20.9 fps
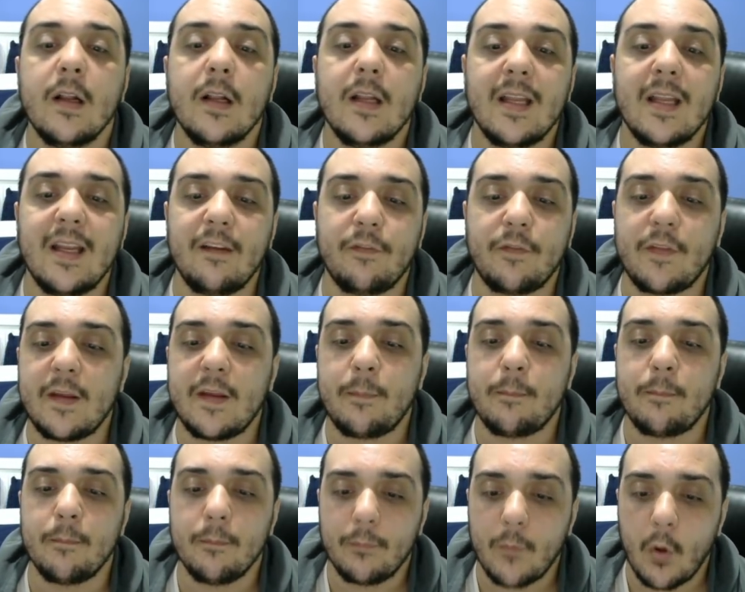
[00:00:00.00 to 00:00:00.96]
If
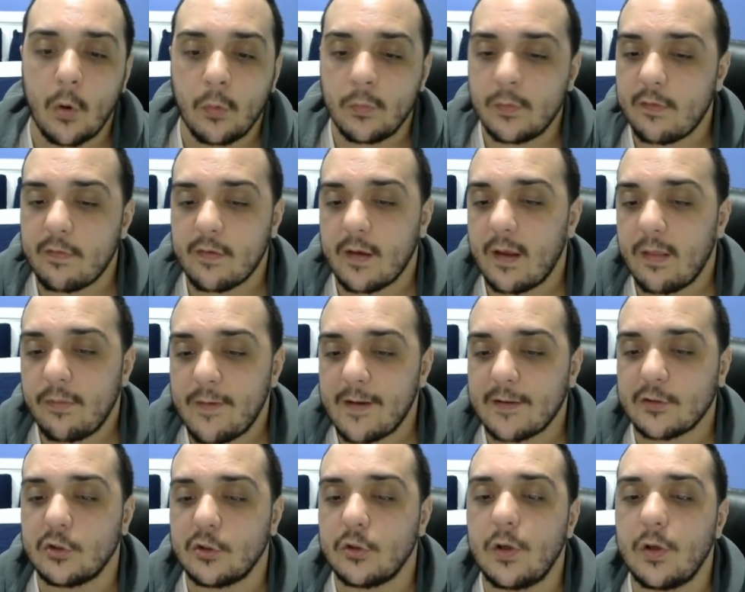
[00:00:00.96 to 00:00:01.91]
the only Scythe
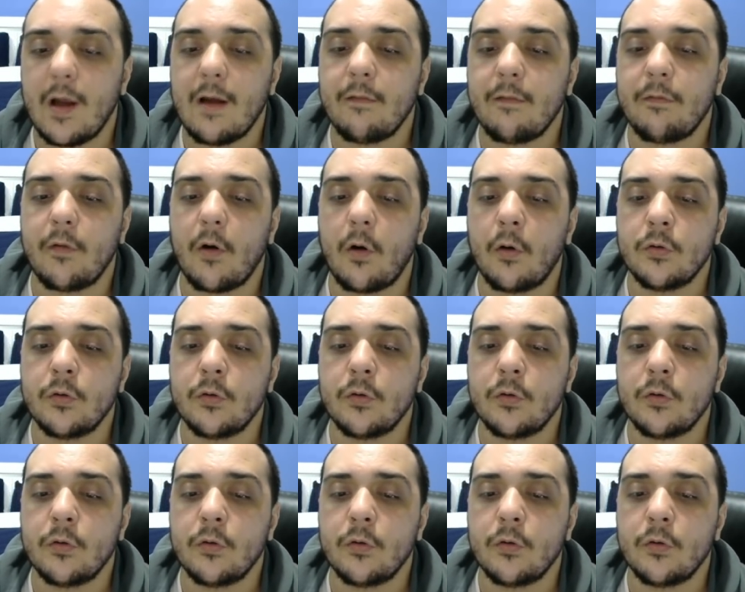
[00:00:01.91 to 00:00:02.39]
faction you have